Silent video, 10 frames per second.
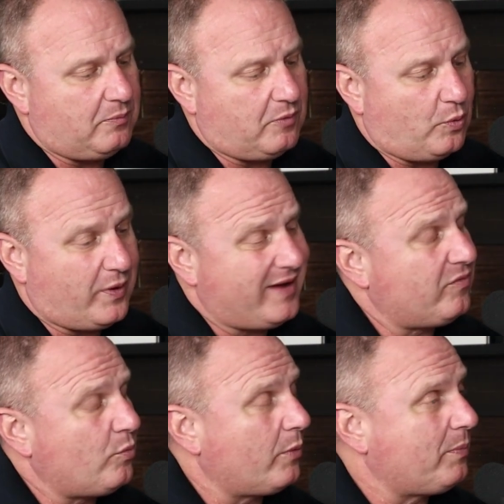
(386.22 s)
We have
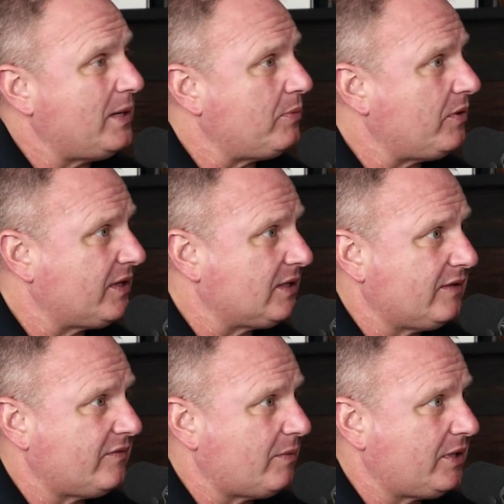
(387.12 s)
more people that
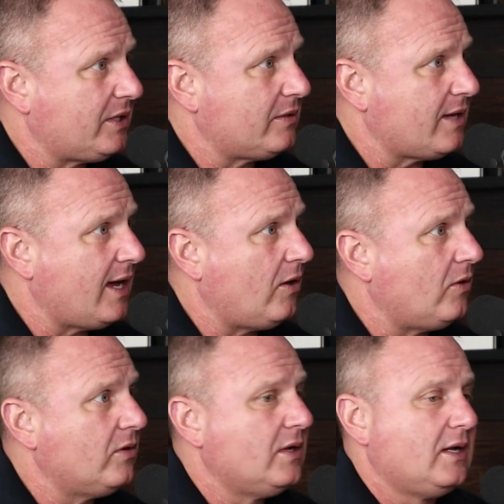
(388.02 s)
live up here
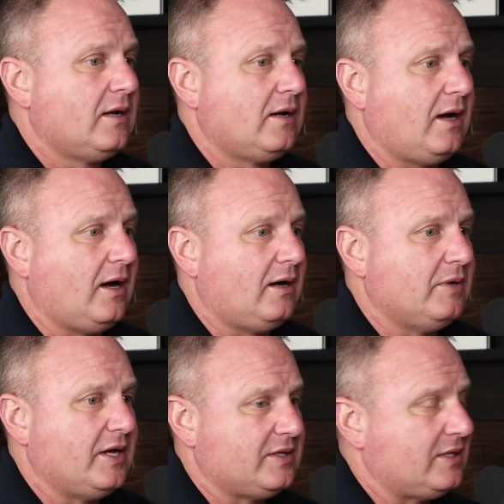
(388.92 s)
now.
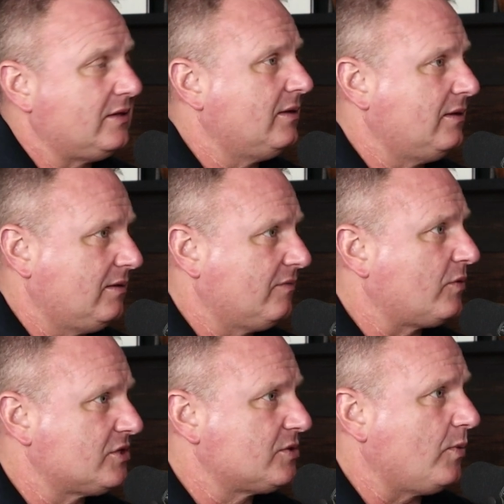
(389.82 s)
And then, of
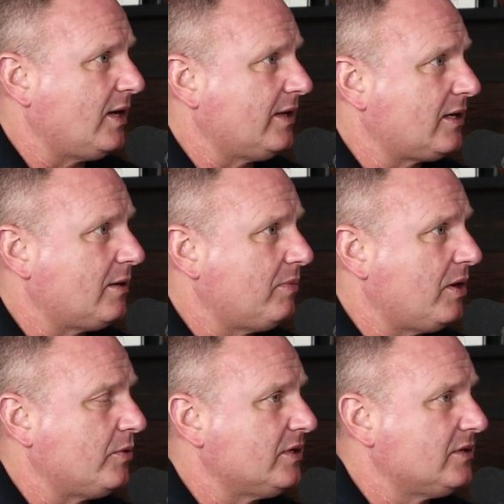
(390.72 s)
course, the wildland
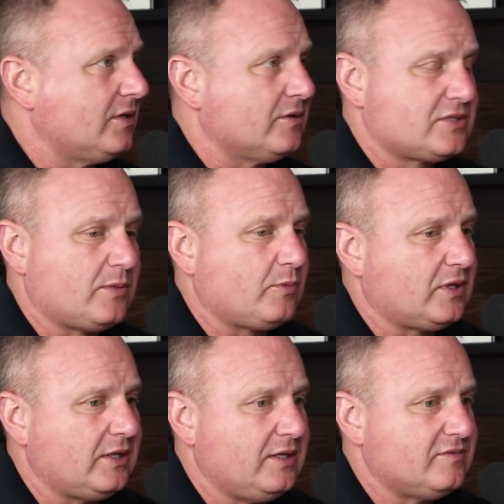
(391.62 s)
component.
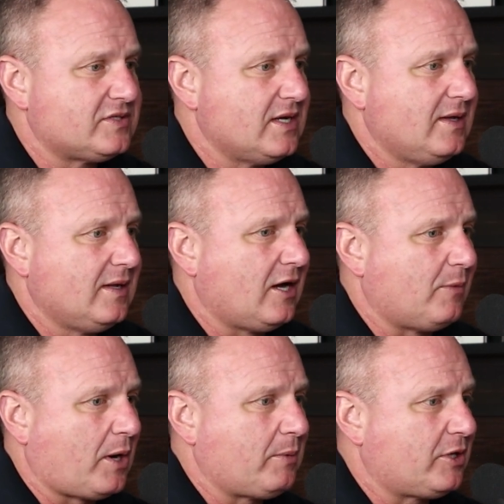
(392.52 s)
Someone leaves a
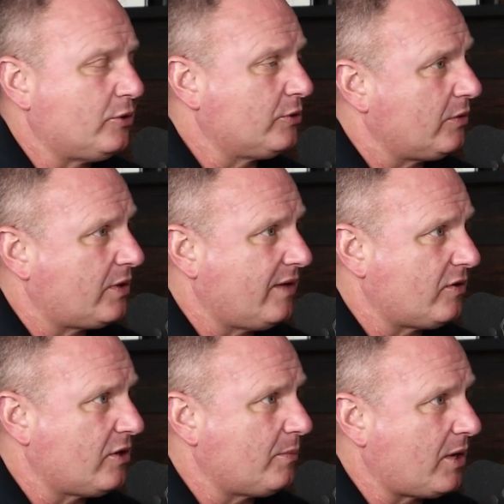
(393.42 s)
barbecue grill cover
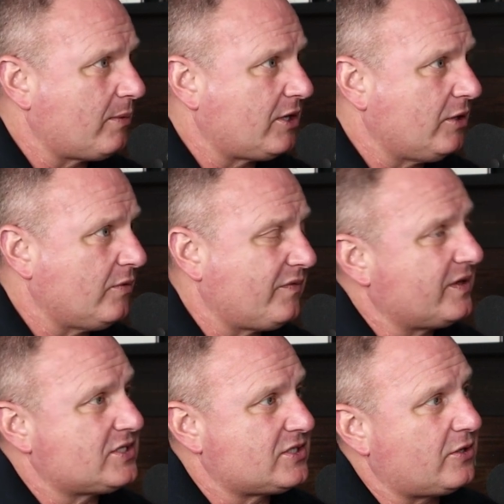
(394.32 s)
on a barbecue and
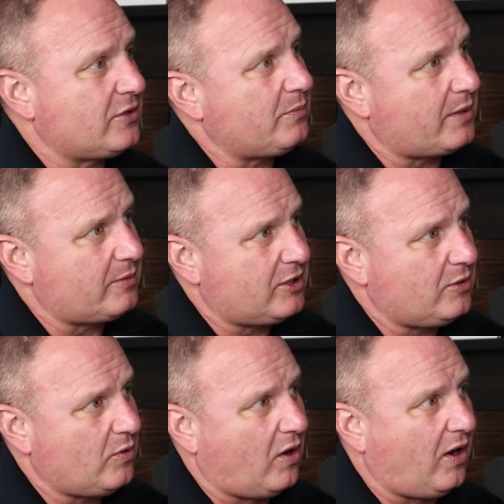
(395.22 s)
forgets to turn the
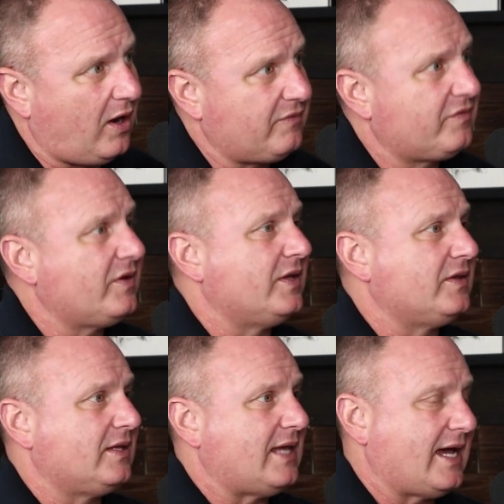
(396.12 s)
barbecue off. And
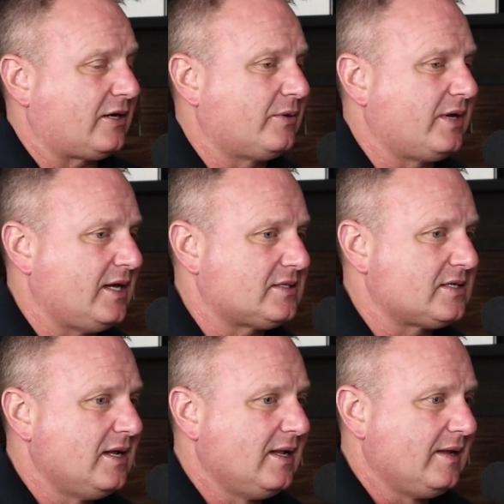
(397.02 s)
then that creates,
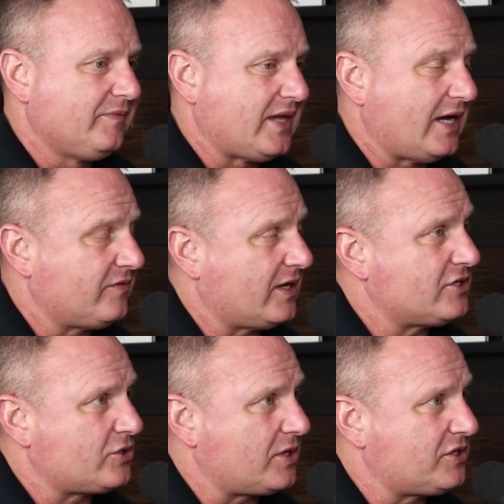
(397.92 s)
now you've got a
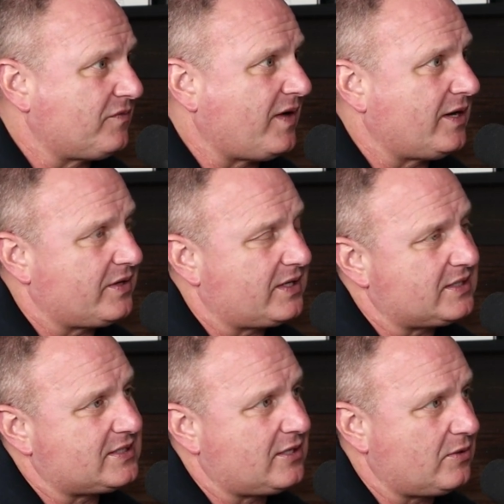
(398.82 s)
structure fire that
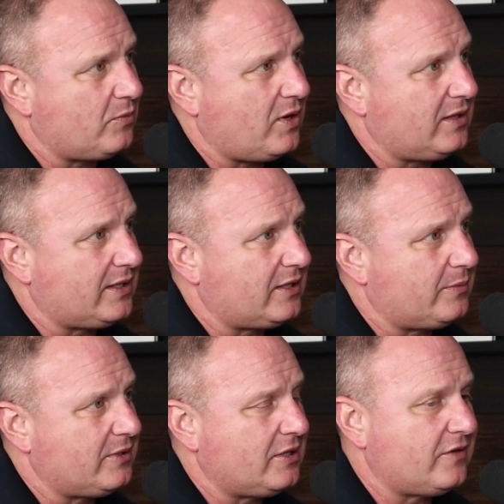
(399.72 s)
gets into the wildland
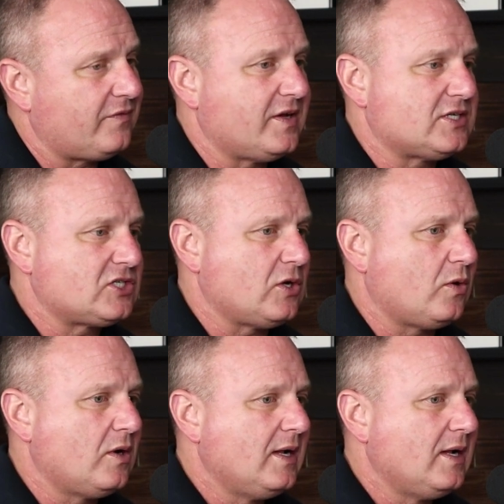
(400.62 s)
urban interface. So